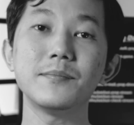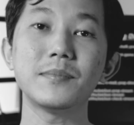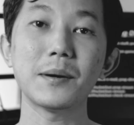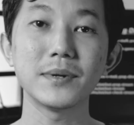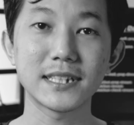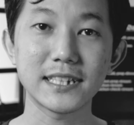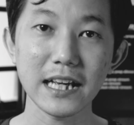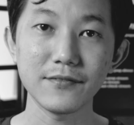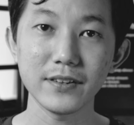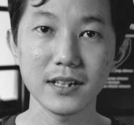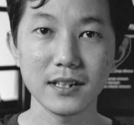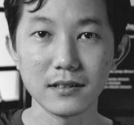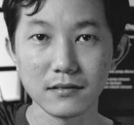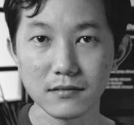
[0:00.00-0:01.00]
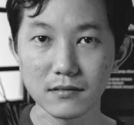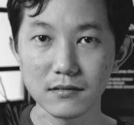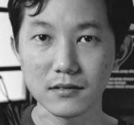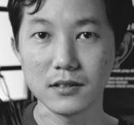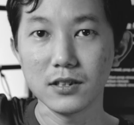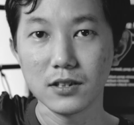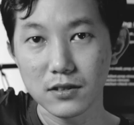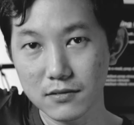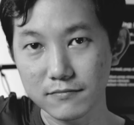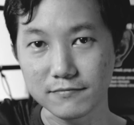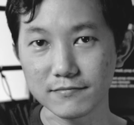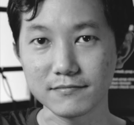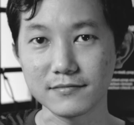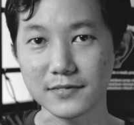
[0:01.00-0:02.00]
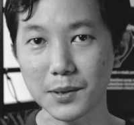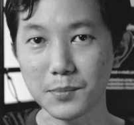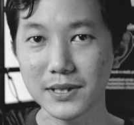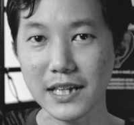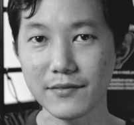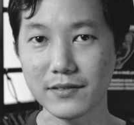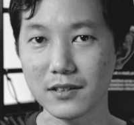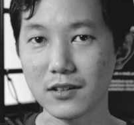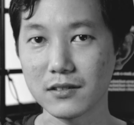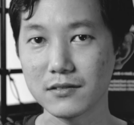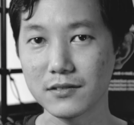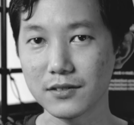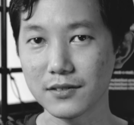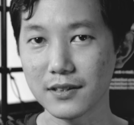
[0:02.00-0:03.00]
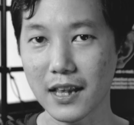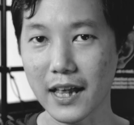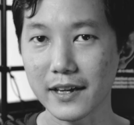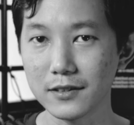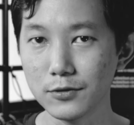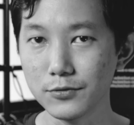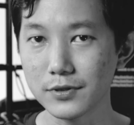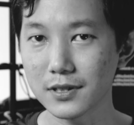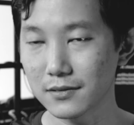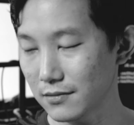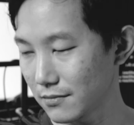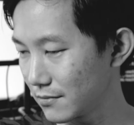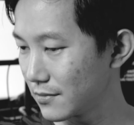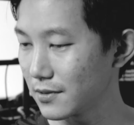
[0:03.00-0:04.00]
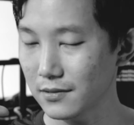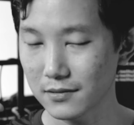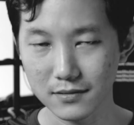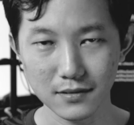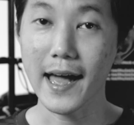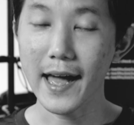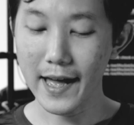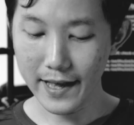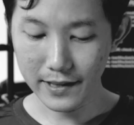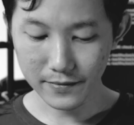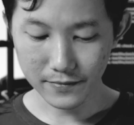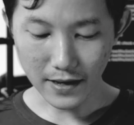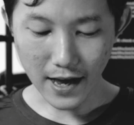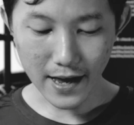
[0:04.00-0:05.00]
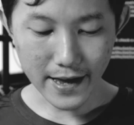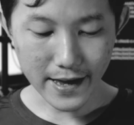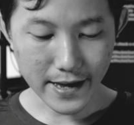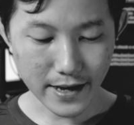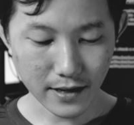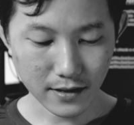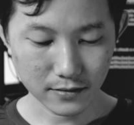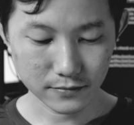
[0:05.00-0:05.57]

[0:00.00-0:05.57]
number 7. Number 7, not like a loser. And I'm